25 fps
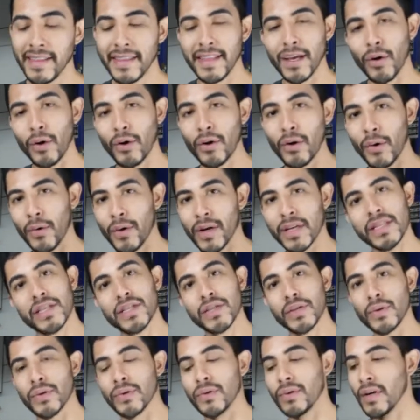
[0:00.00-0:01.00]
they'll go
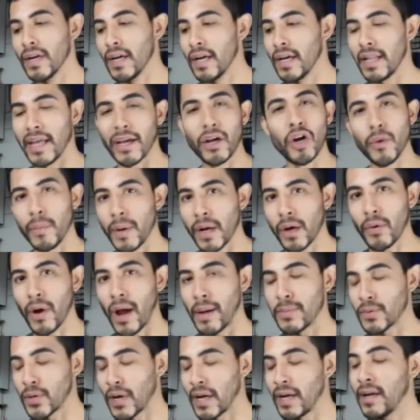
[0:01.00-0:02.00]
into, like hermit
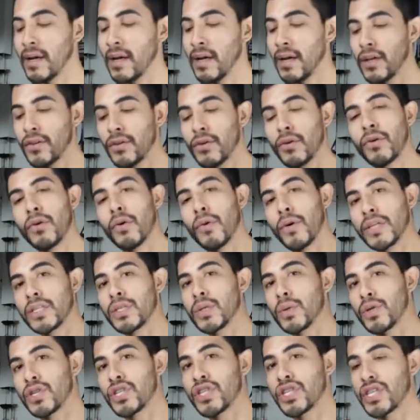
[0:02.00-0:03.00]
crabs, right? They'll go
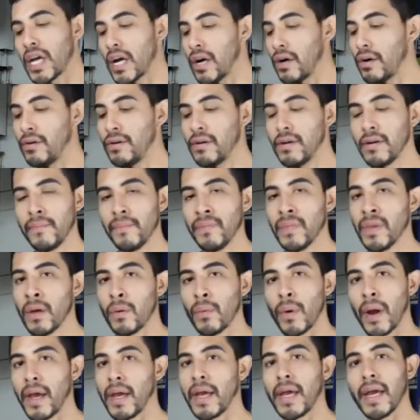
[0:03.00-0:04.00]
into a shell,
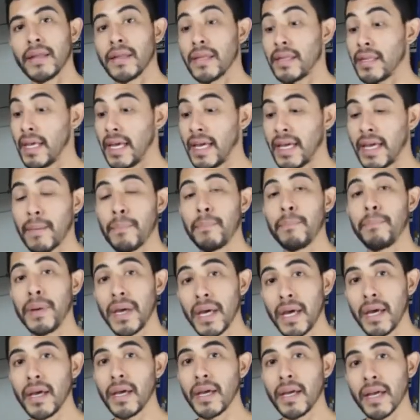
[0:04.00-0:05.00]
right? And then they get
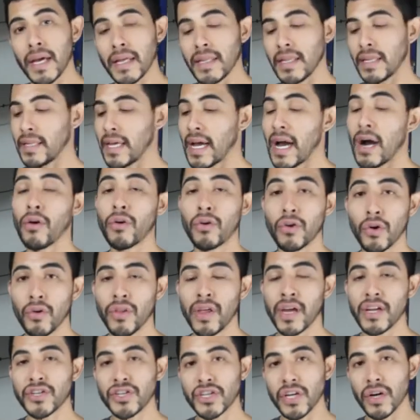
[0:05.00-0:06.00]
big, and then they outgrow
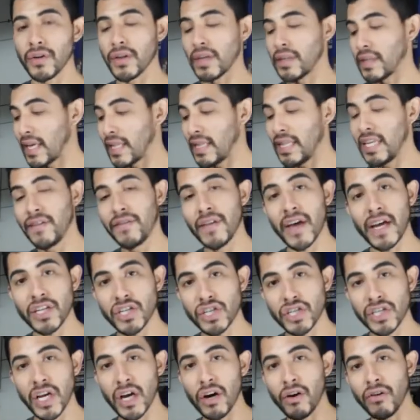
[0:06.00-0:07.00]
that shell, and they leave
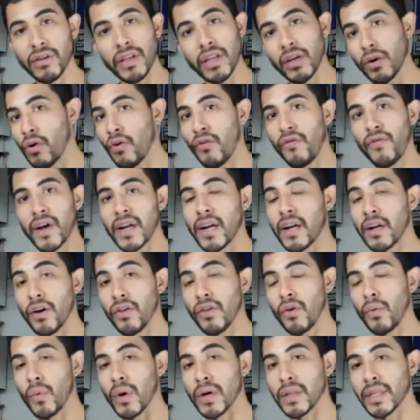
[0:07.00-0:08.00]
that shell, and they go find
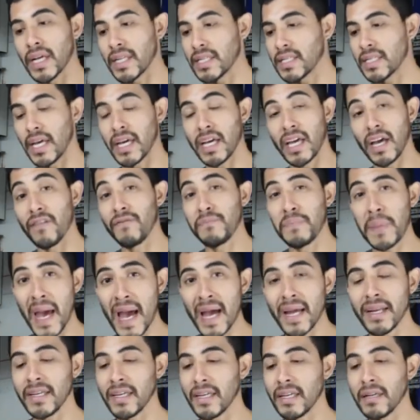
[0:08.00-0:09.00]
another one that's like
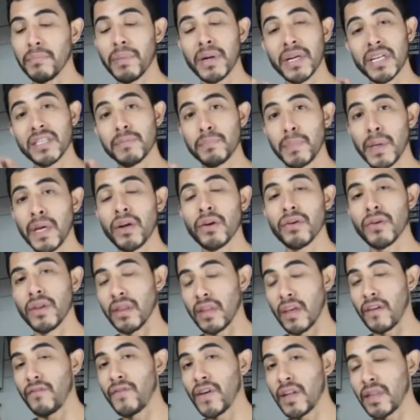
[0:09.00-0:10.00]
abandoned, but it's bigger
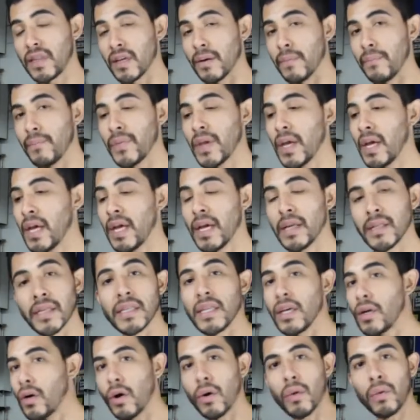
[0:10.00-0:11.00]
than they fit them. And
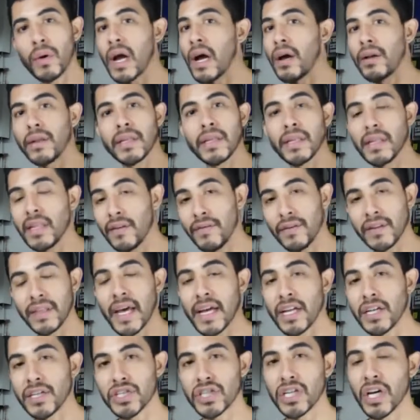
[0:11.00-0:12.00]
then they go around and they live in
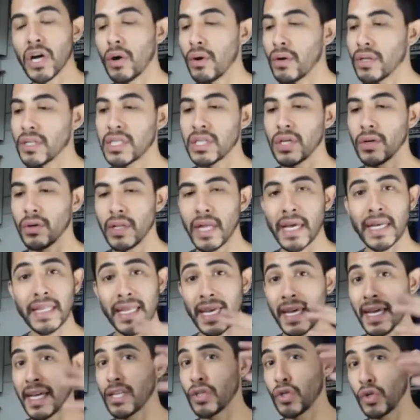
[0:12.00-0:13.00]
that shell until like
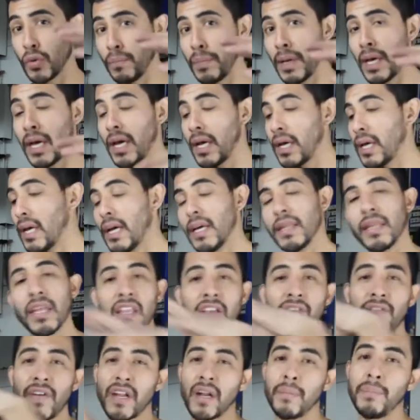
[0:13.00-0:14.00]
they get too big,
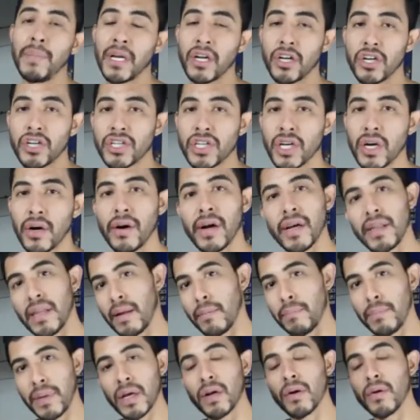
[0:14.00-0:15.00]
then they find a bigger shell, and
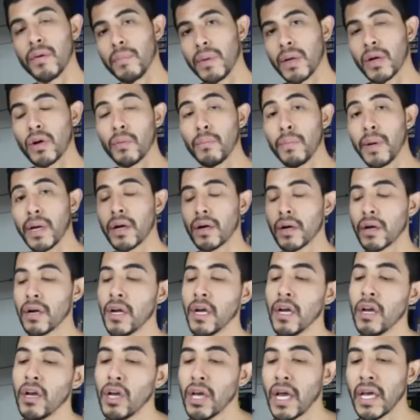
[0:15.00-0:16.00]
then bigger and bigger and bigger.
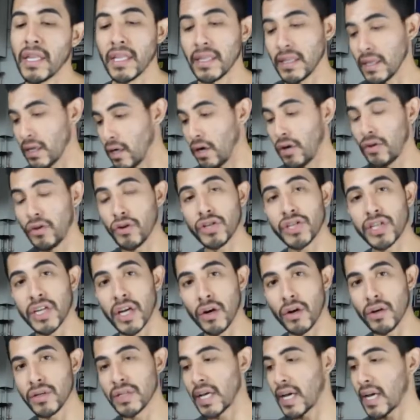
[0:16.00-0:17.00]
And then the other
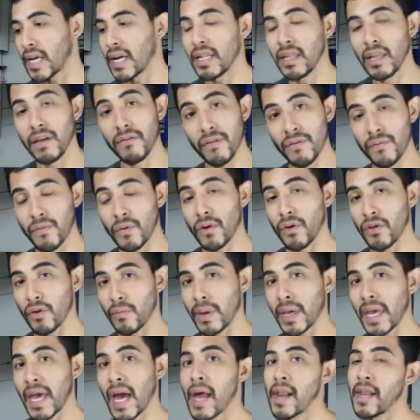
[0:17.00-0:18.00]
shells, they kind of leave them for other
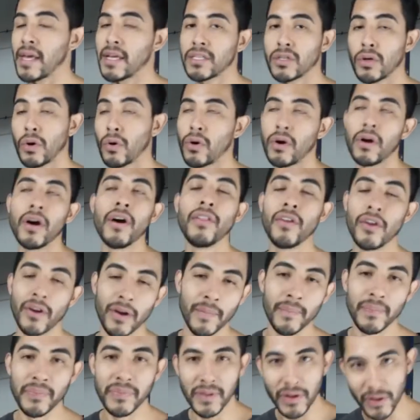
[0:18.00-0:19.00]
mechanics or
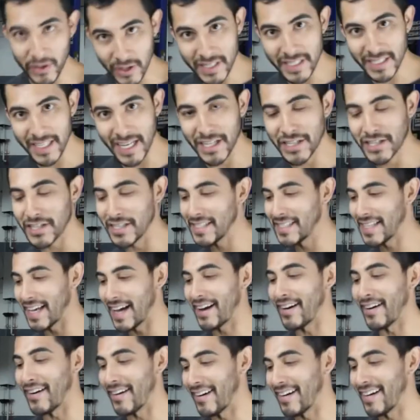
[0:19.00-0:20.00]
other crustaceans
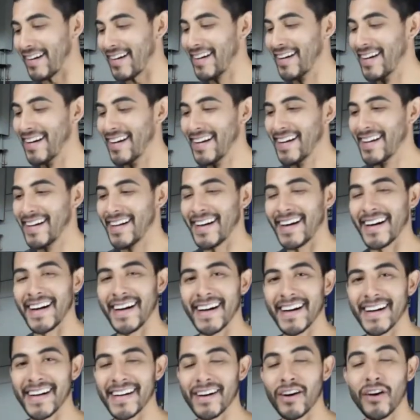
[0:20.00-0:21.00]
that are,
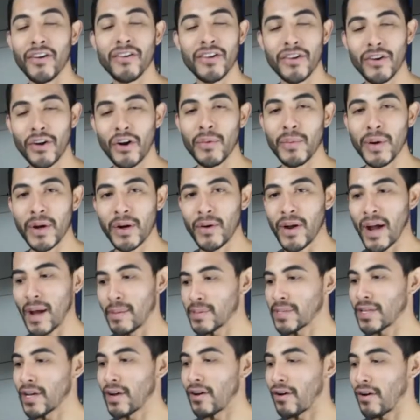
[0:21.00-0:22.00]
other hermit
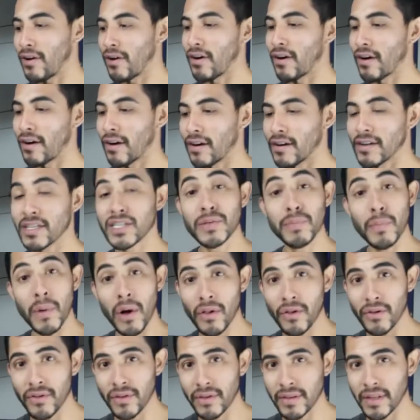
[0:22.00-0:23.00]
crabs that are
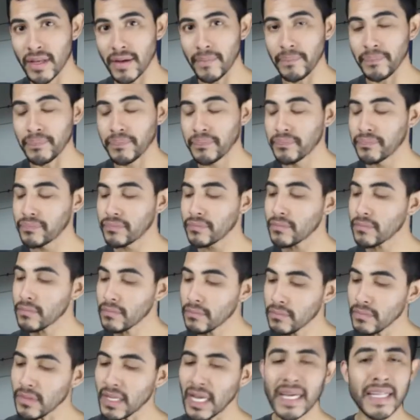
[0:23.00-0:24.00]
smaller than them.
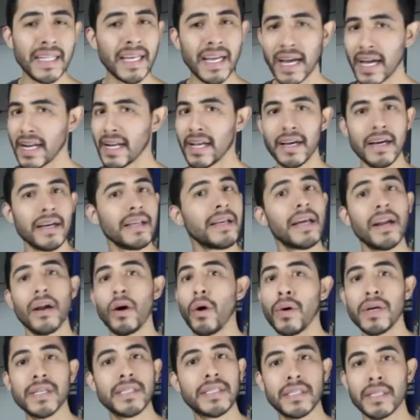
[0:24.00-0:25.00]
And it
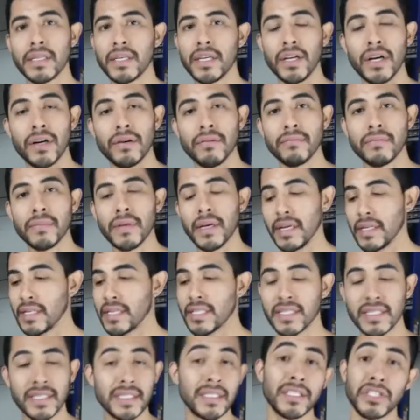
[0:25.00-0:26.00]
always, you know,
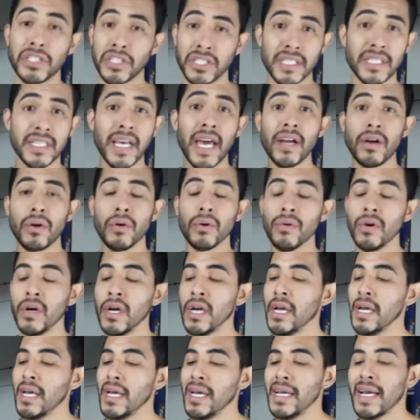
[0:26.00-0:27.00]
it's just a cycle.
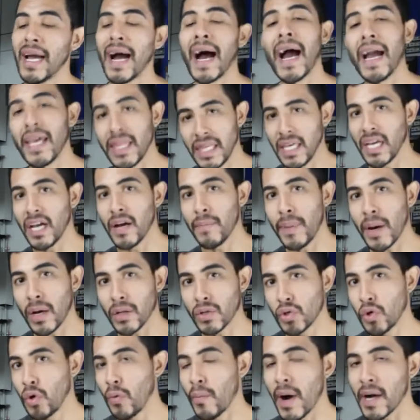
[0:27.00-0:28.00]
I think
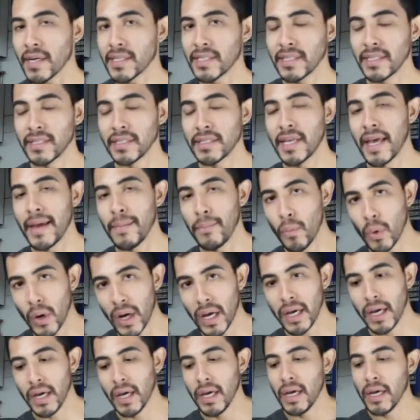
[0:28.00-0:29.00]
about toolboxes the same
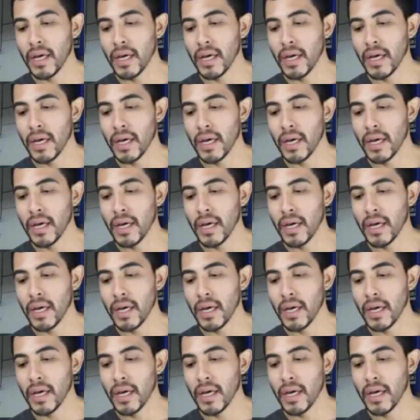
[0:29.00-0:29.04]
way.